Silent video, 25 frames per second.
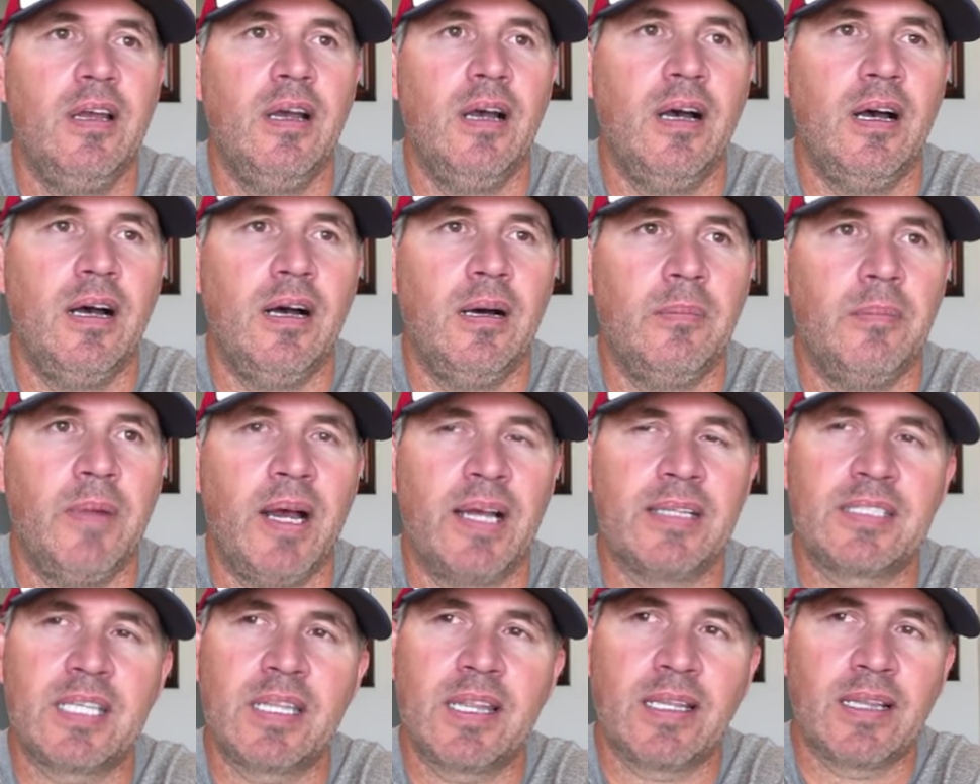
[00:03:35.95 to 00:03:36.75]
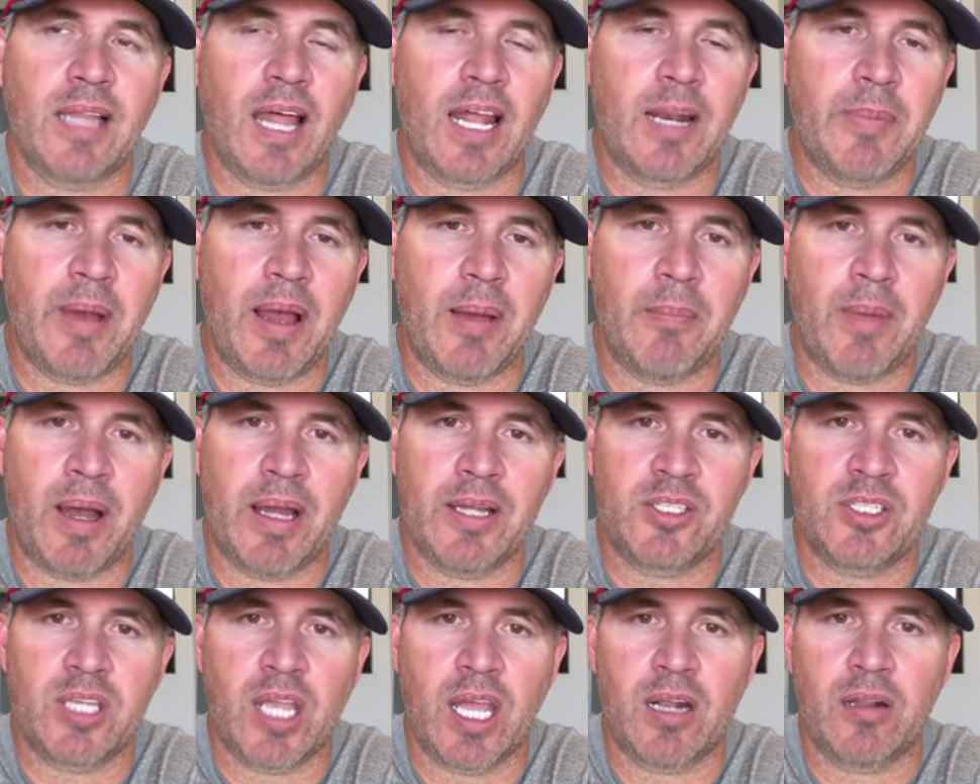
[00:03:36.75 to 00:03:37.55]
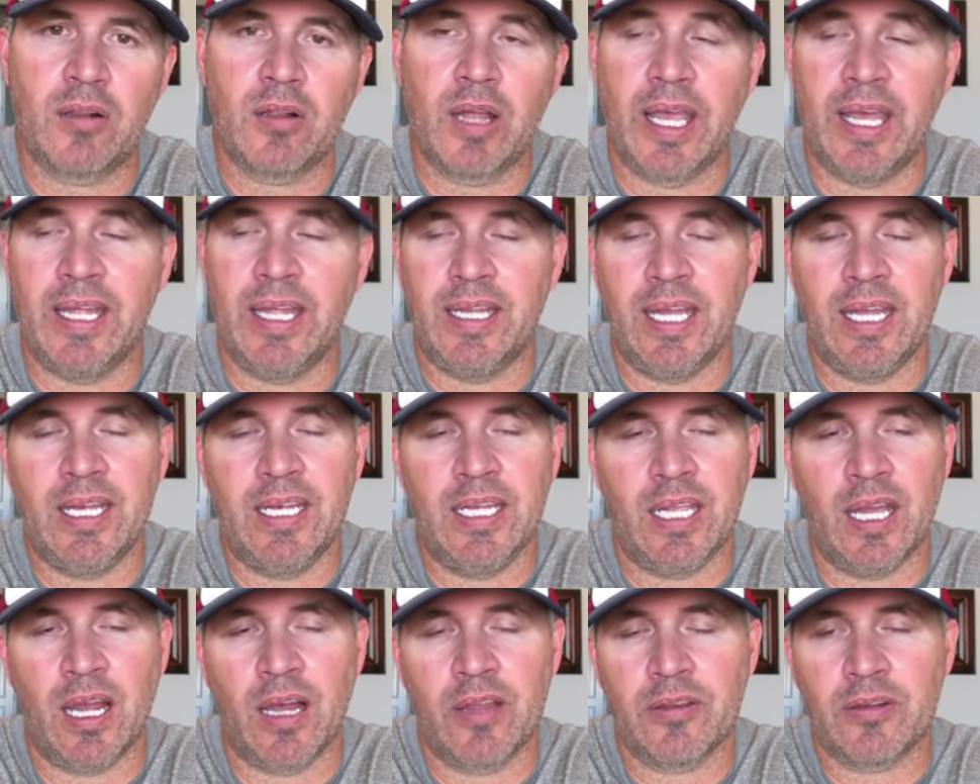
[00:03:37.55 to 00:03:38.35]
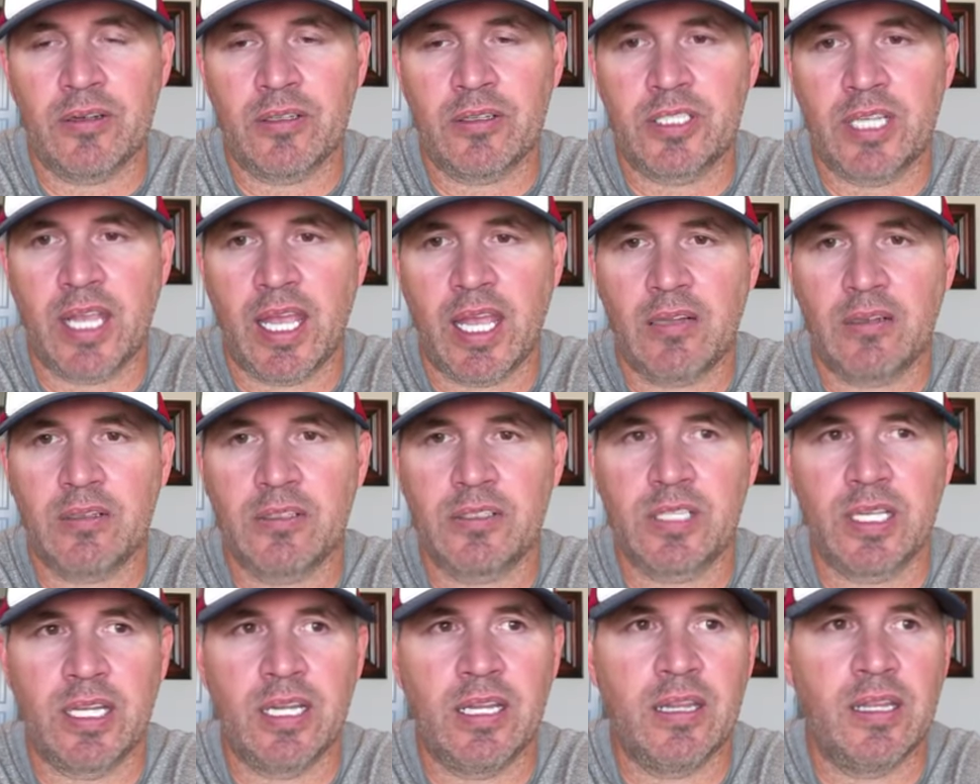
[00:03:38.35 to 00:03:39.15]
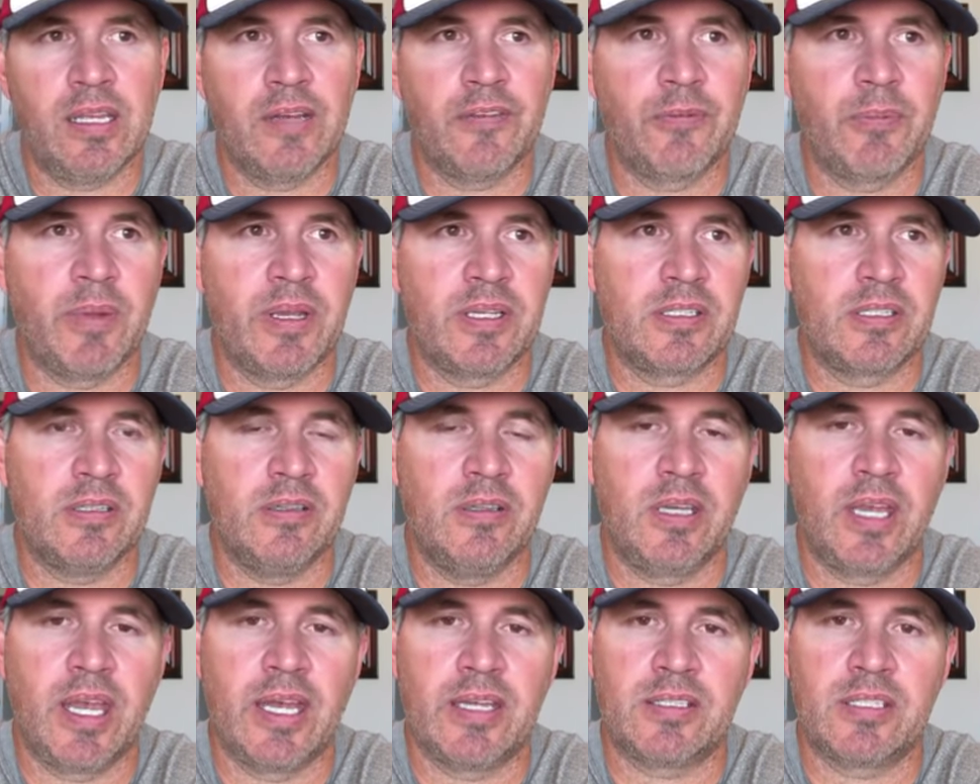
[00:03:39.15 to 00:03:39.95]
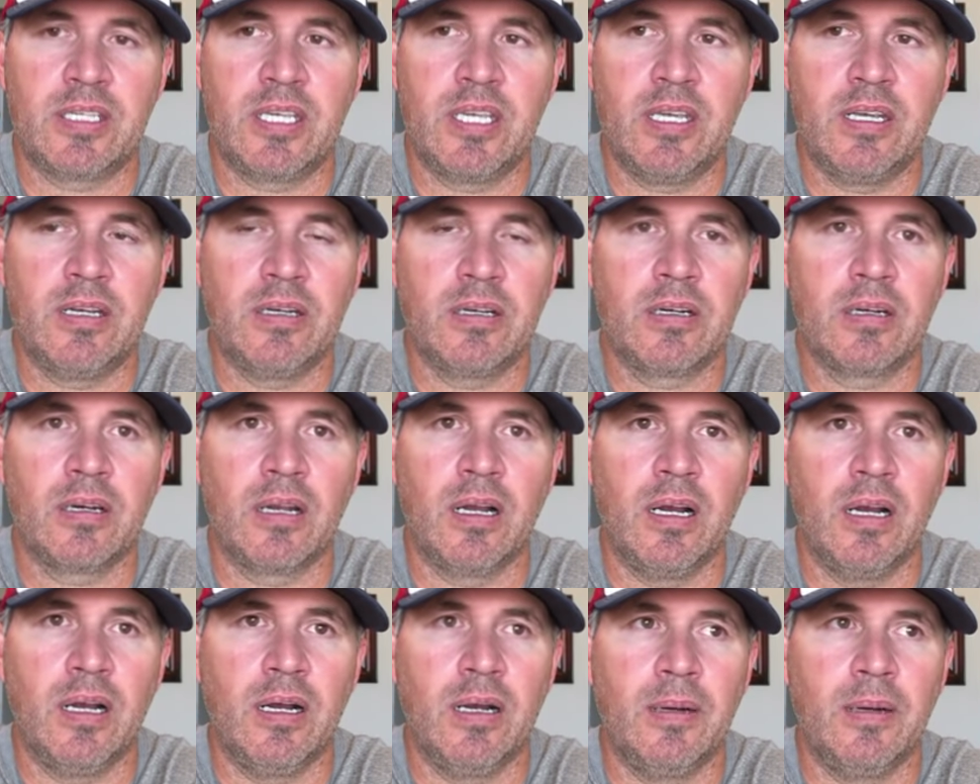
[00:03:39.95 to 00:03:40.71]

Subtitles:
I said a lot about my channel and any other channels, any of the information that you guys hear,